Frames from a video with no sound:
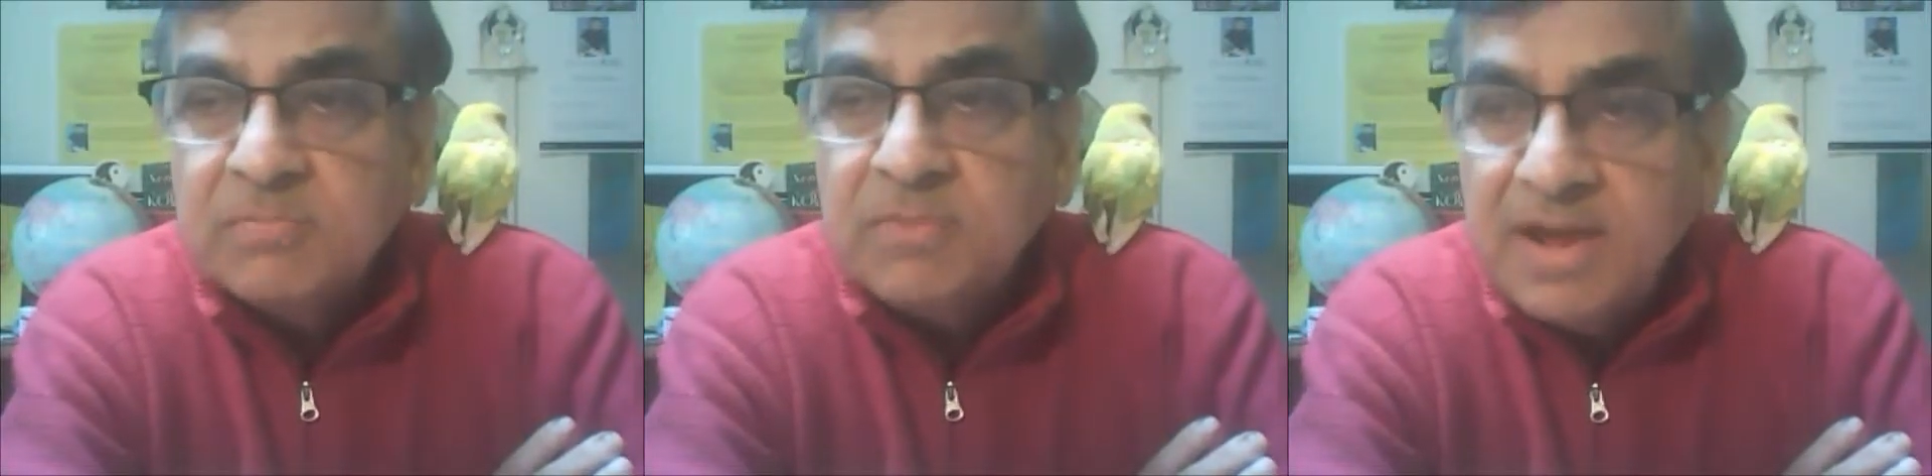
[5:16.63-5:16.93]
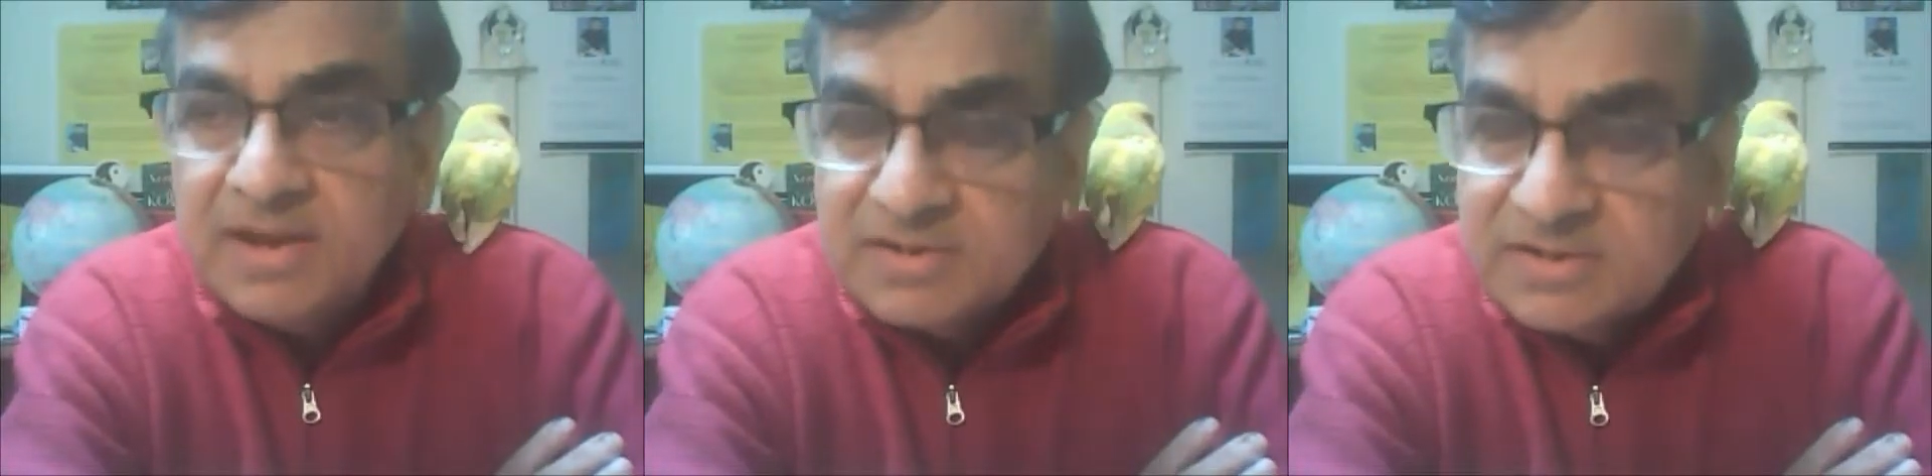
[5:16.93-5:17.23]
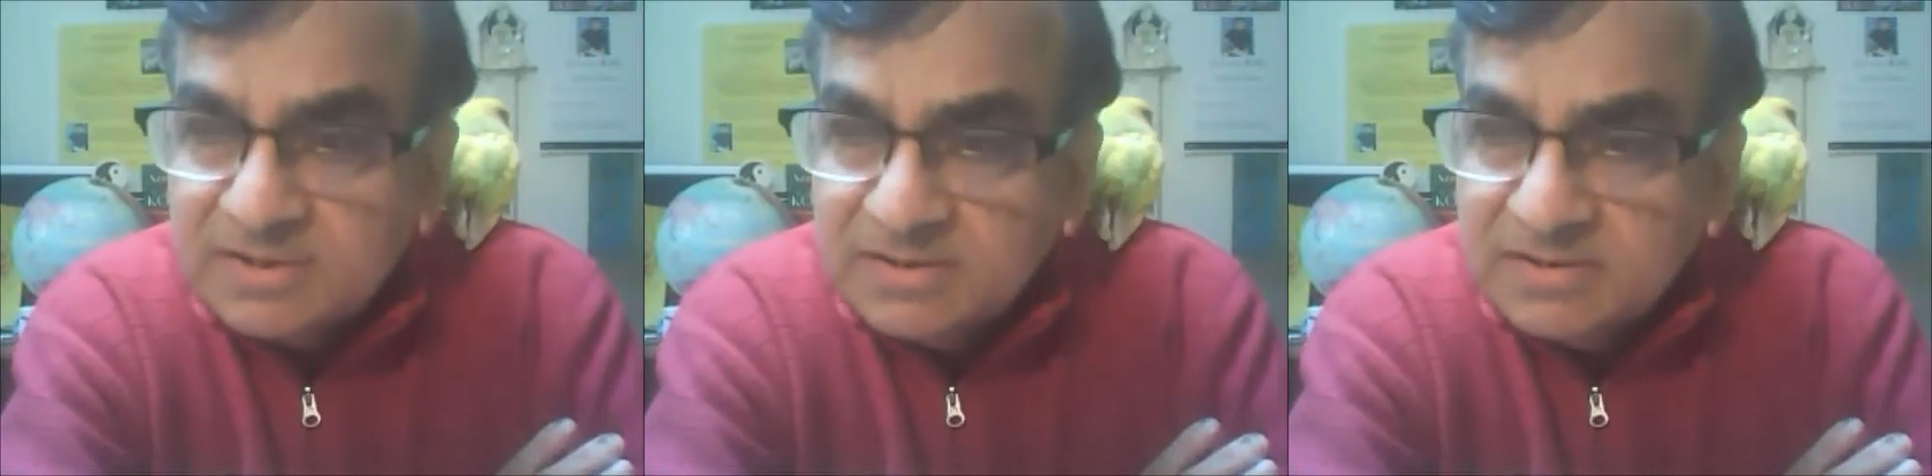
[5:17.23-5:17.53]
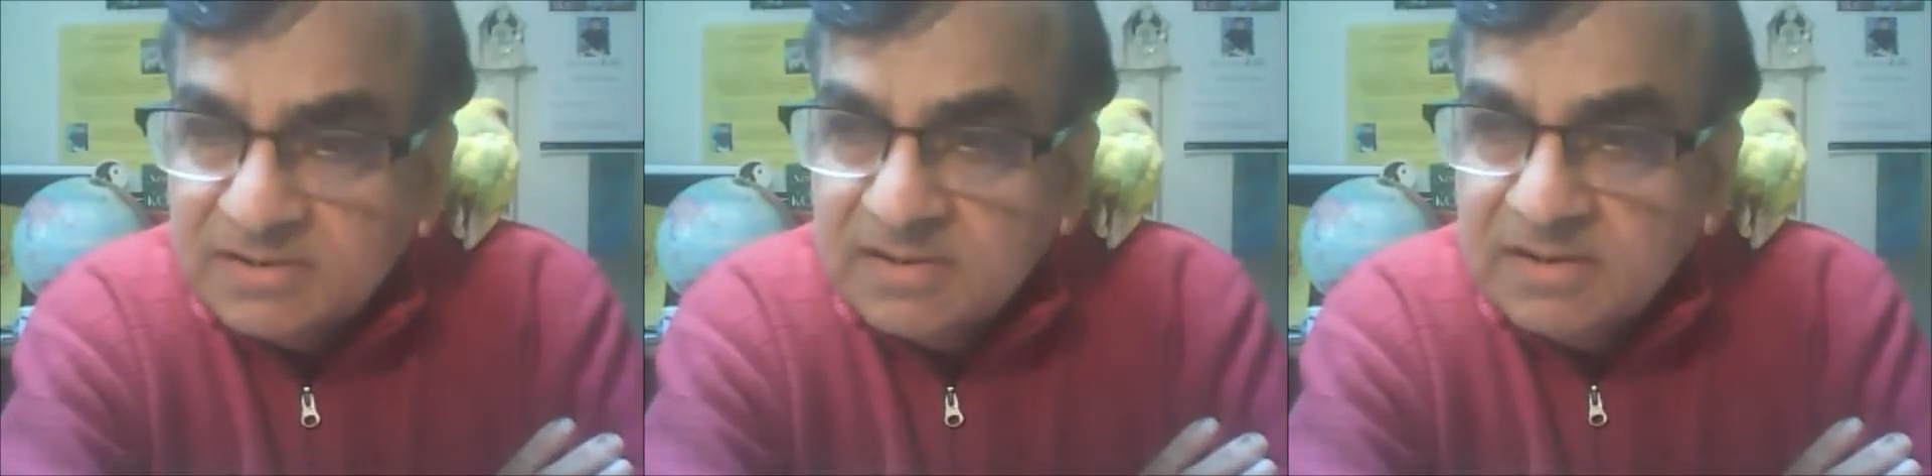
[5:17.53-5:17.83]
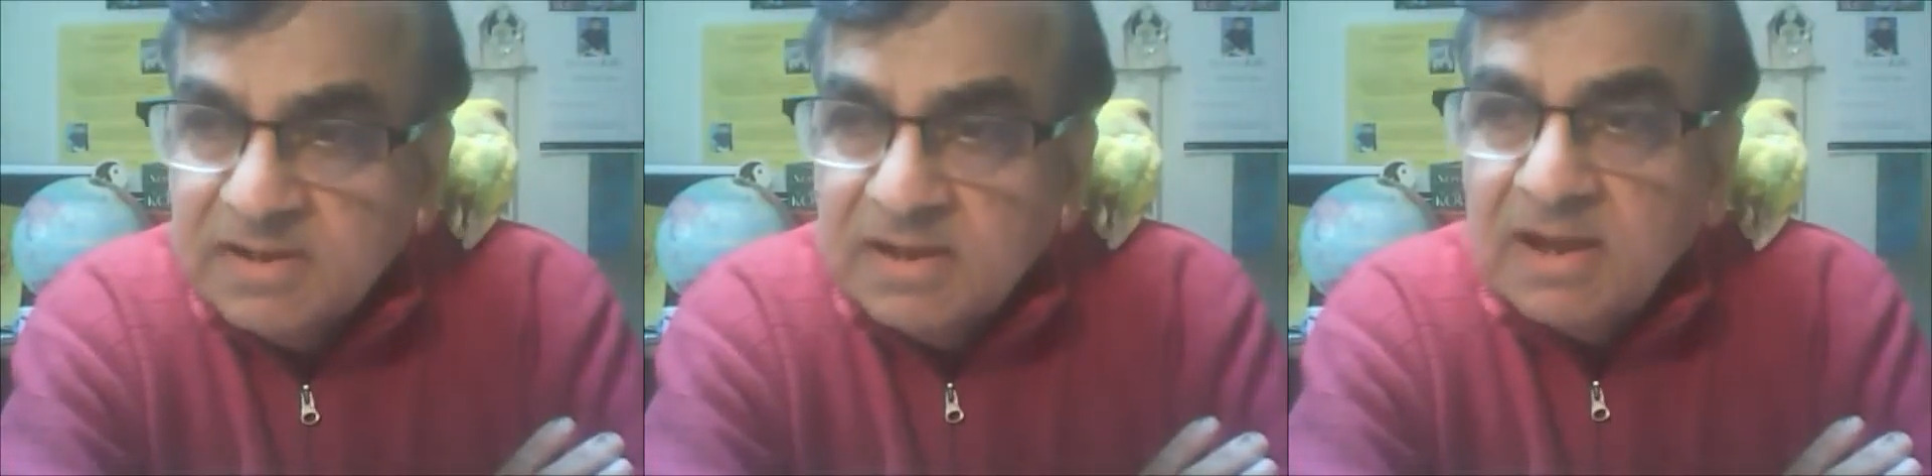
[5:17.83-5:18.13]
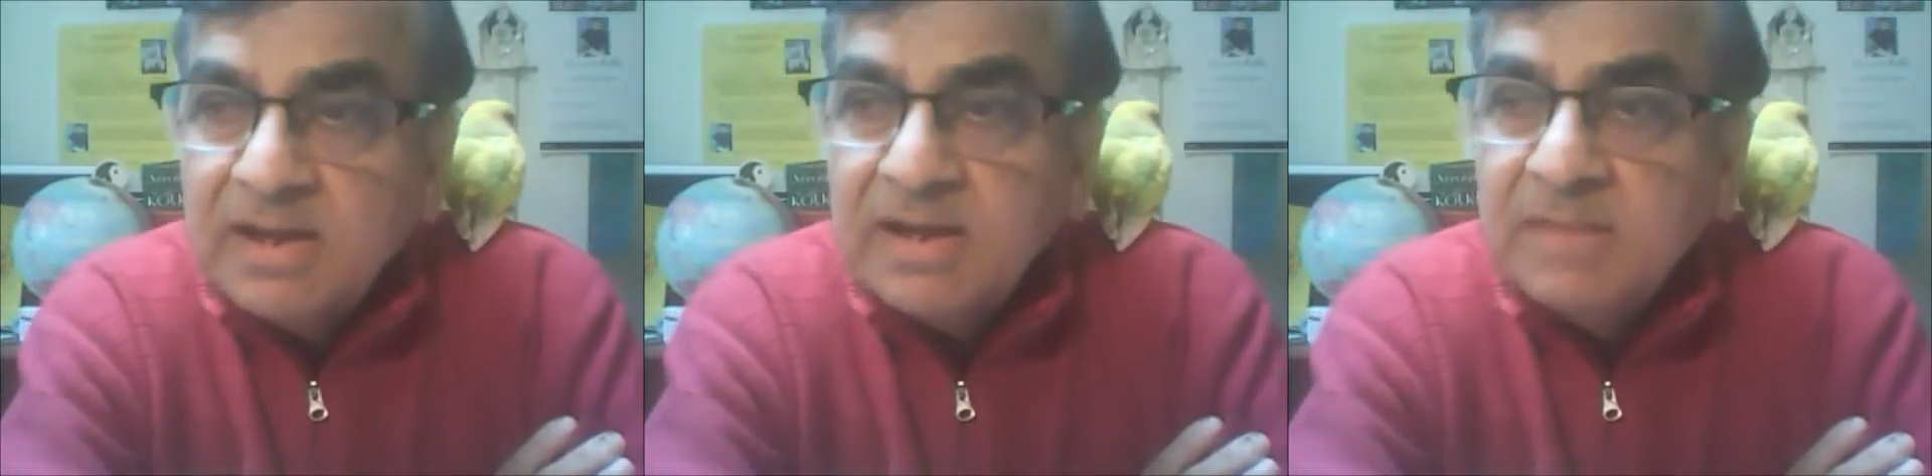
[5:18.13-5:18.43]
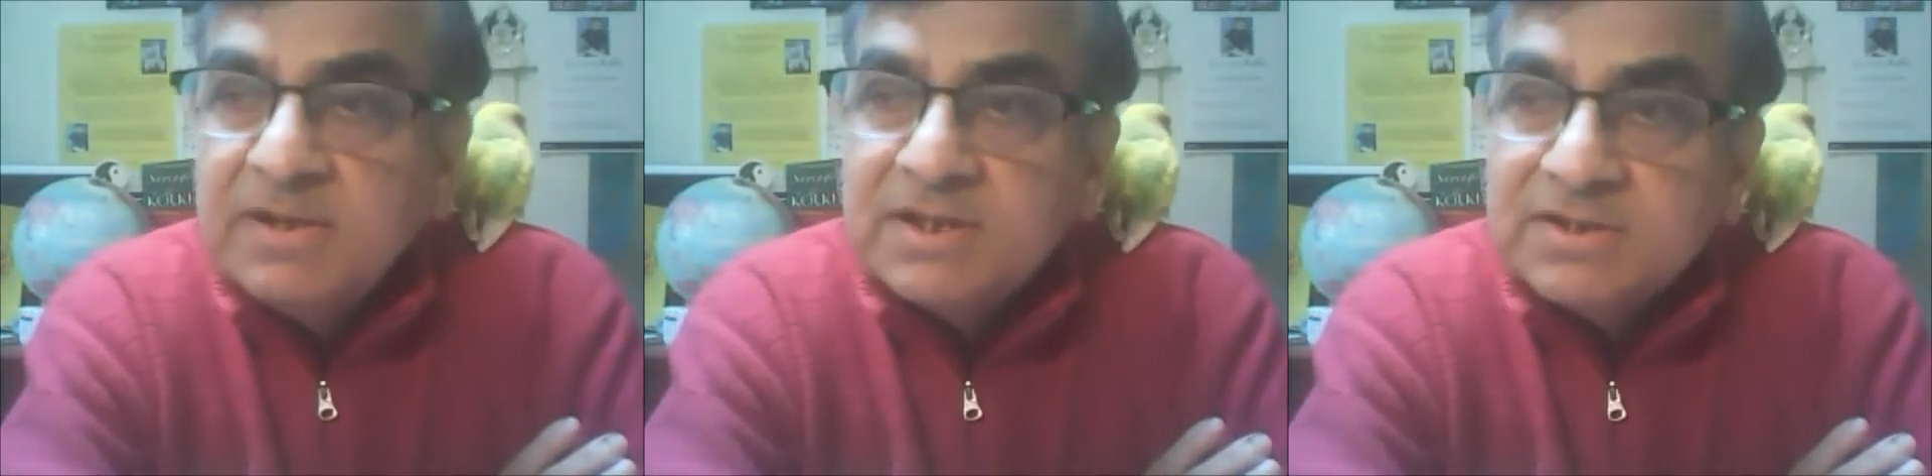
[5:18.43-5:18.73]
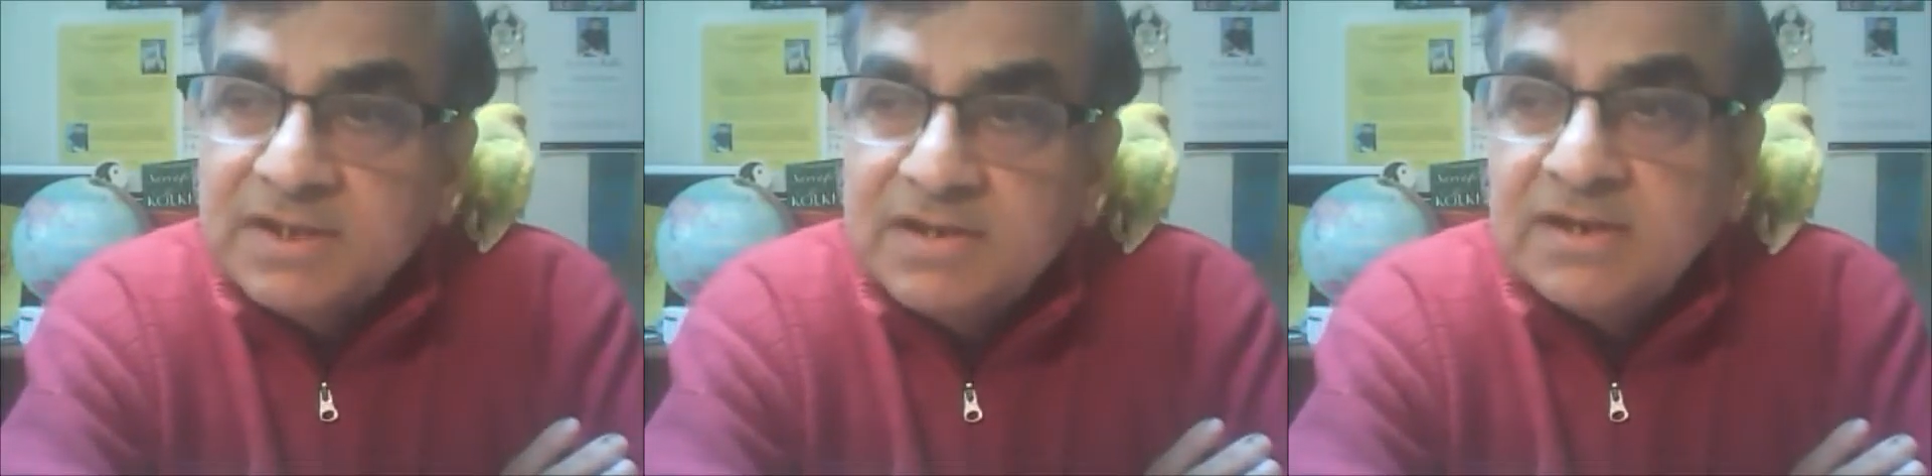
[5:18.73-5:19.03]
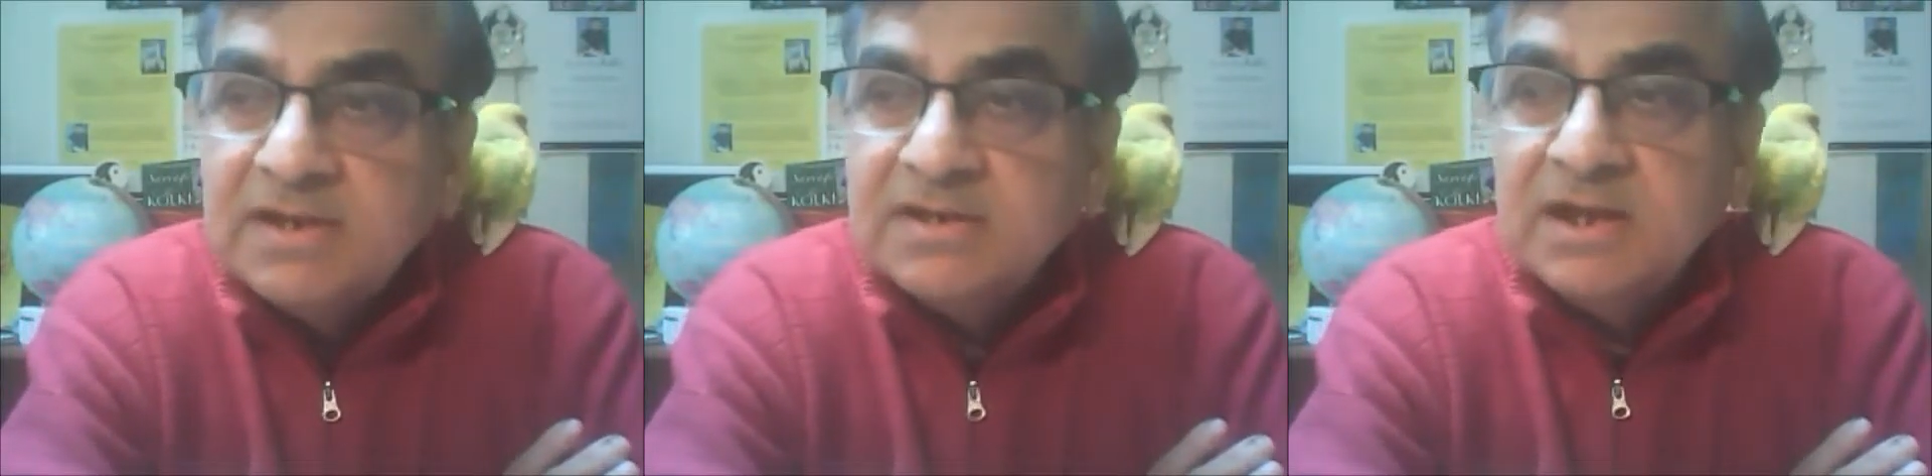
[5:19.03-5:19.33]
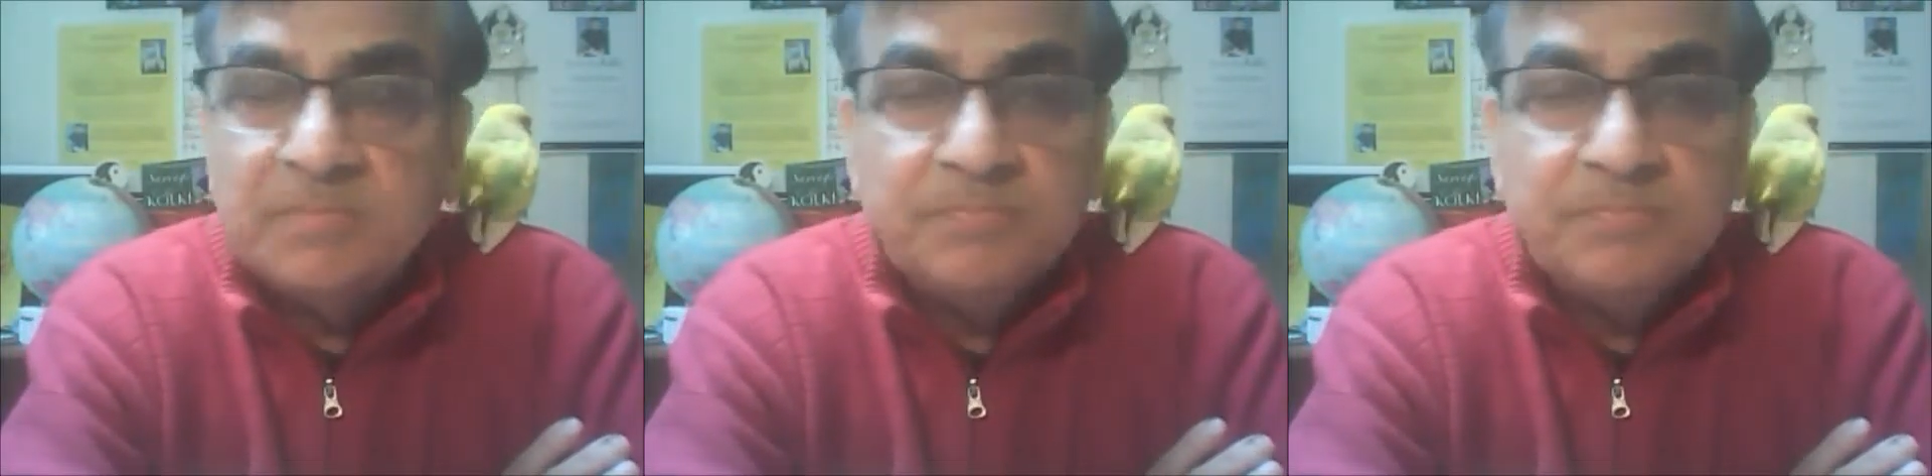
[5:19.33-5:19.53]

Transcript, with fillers: plans. I have an excellent idea.